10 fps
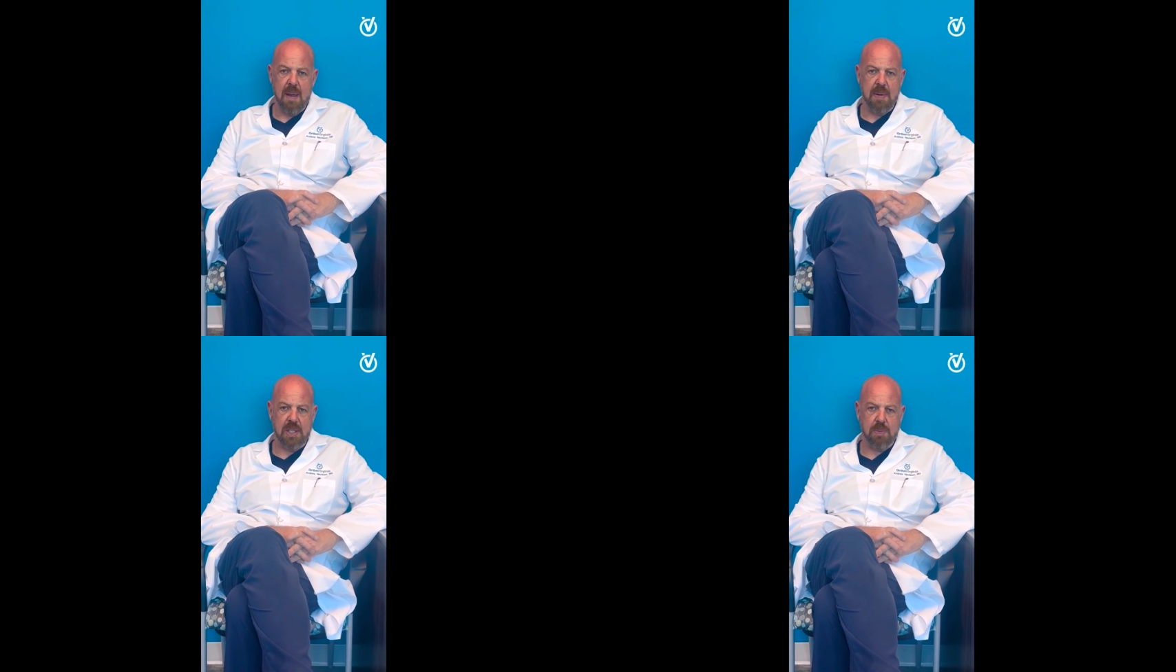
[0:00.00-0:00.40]

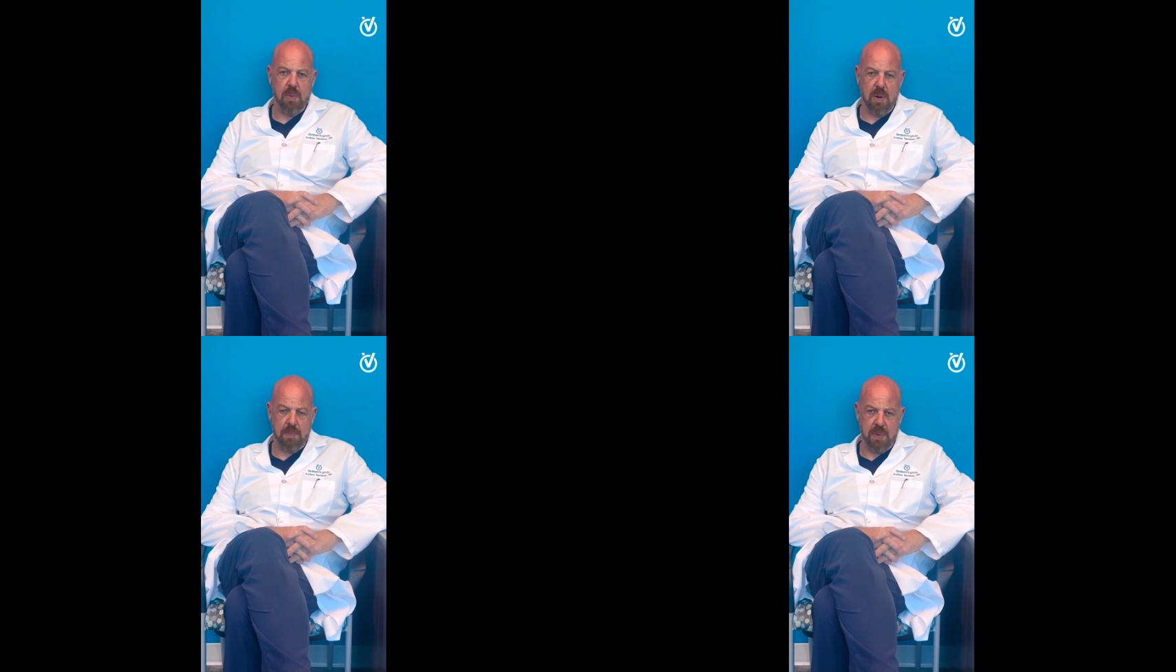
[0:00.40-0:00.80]
much
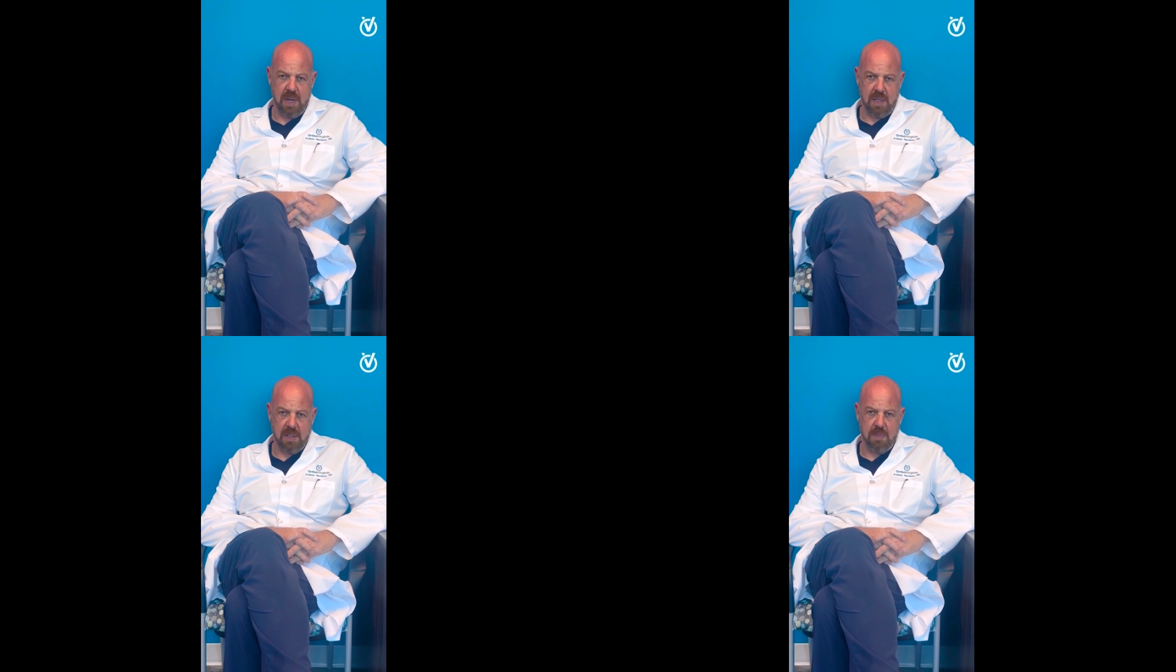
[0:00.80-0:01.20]
more
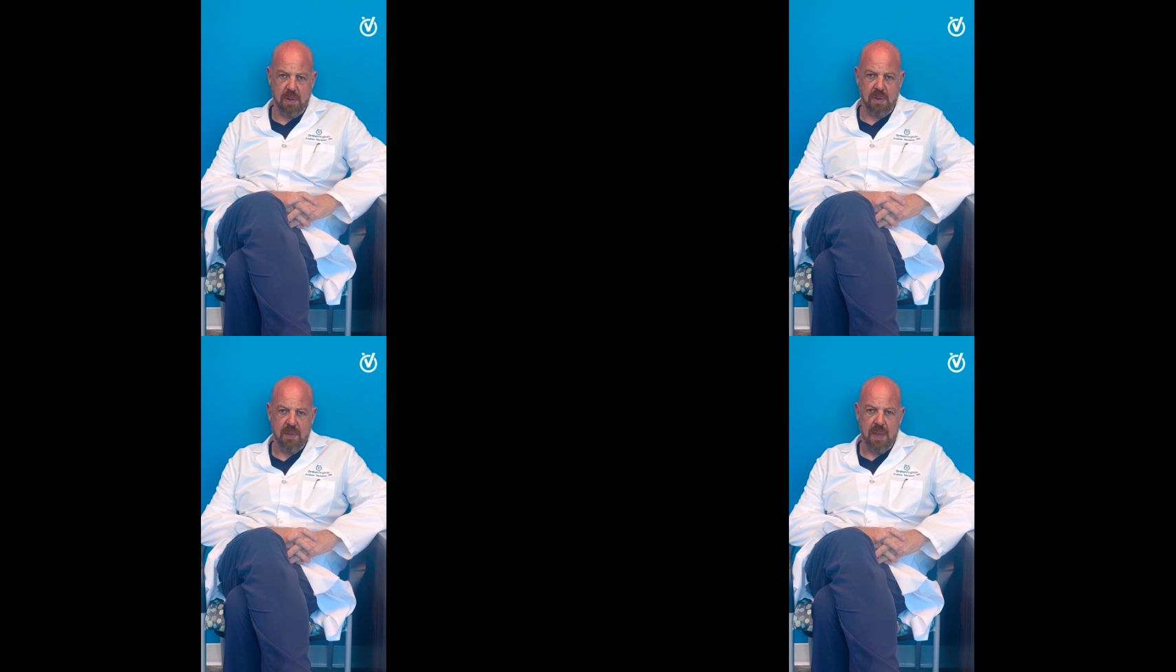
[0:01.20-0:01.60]

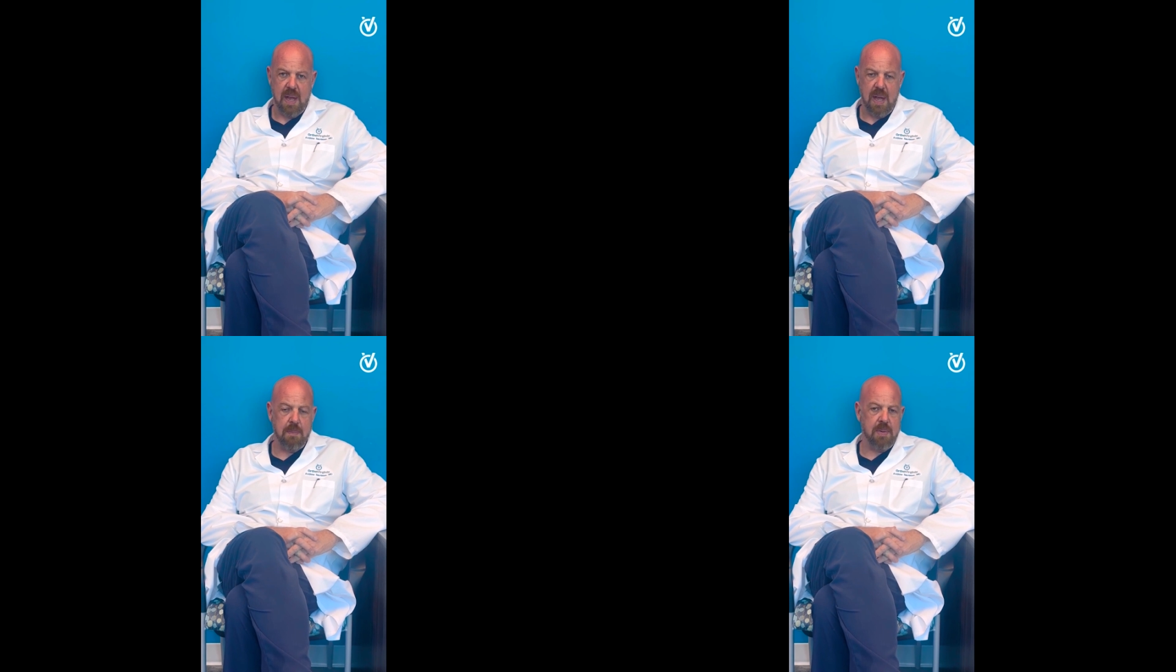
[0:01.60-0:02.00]
predictable
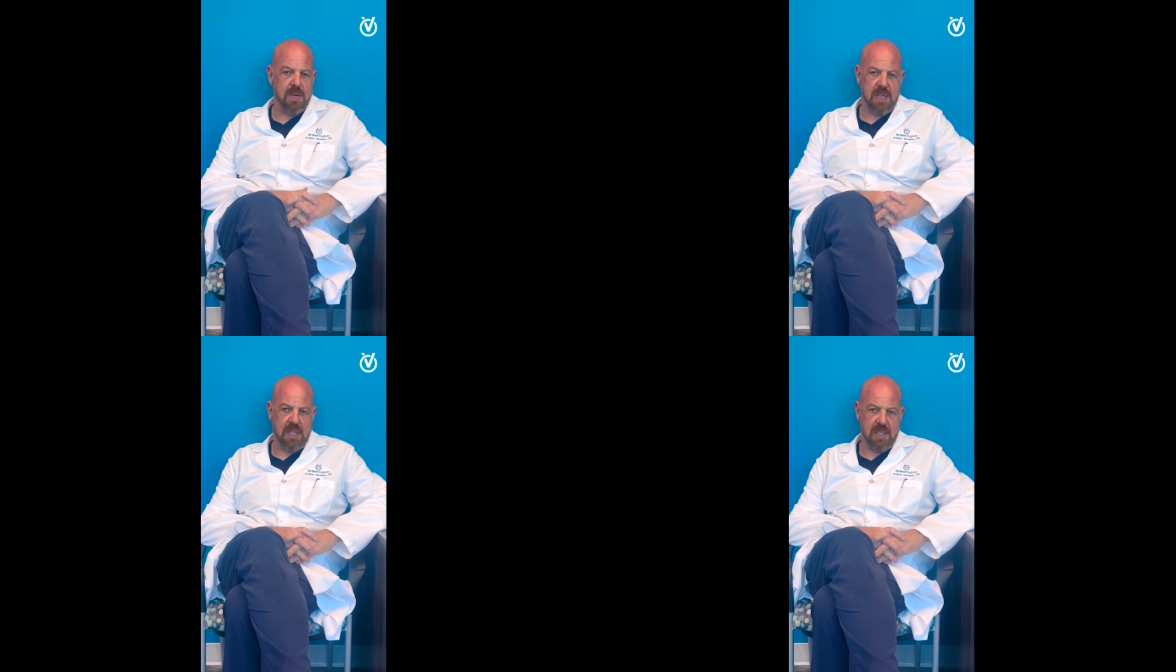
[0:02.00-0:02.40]
and
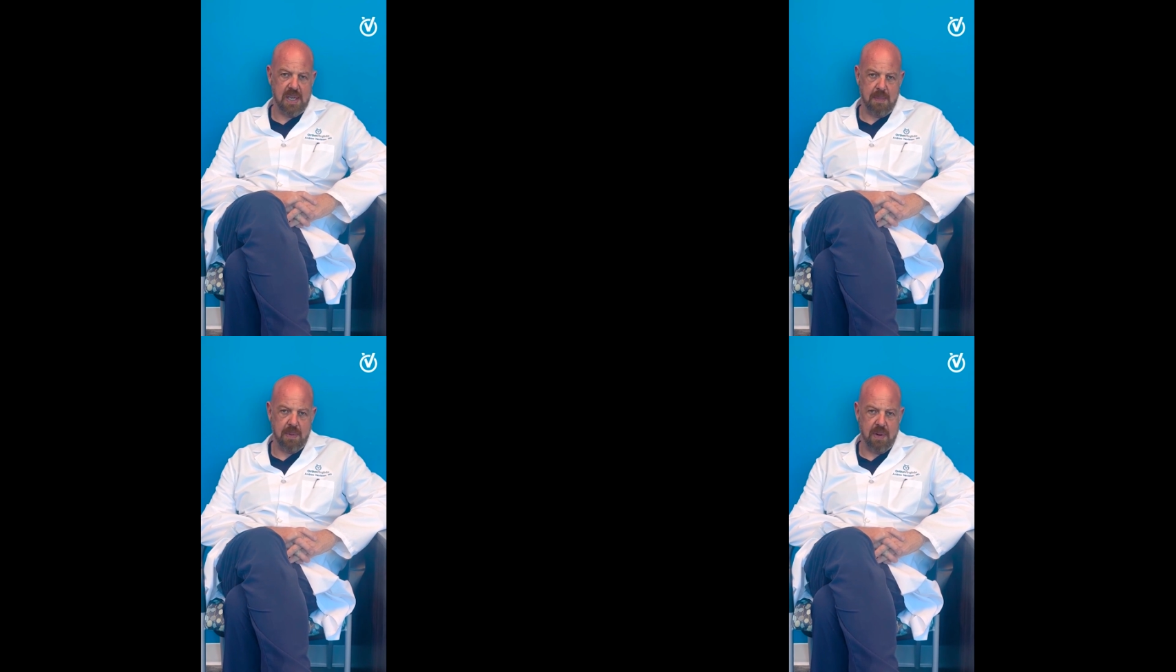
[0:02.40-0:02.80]
precise
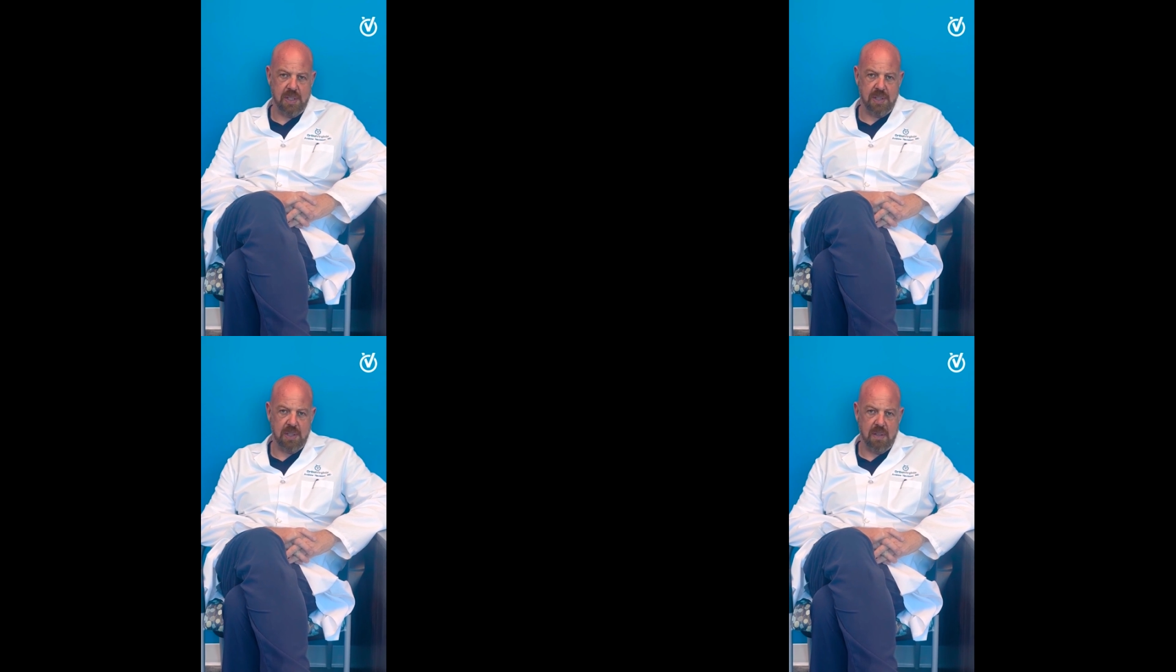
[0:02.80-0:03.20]

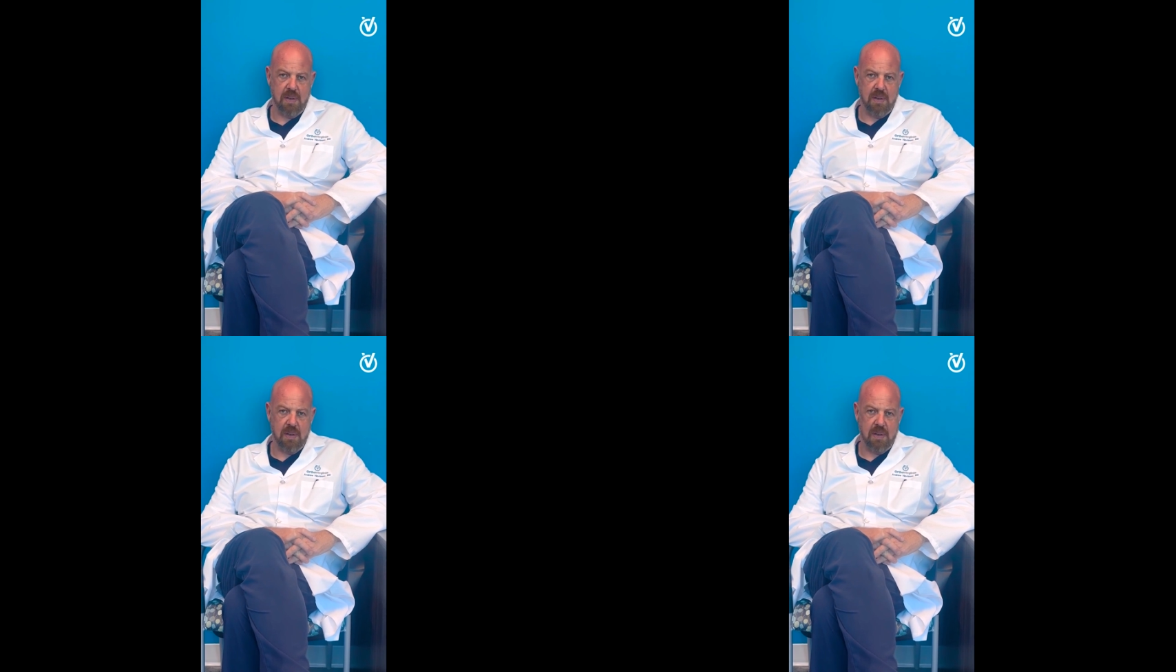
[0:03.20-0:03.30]
operation.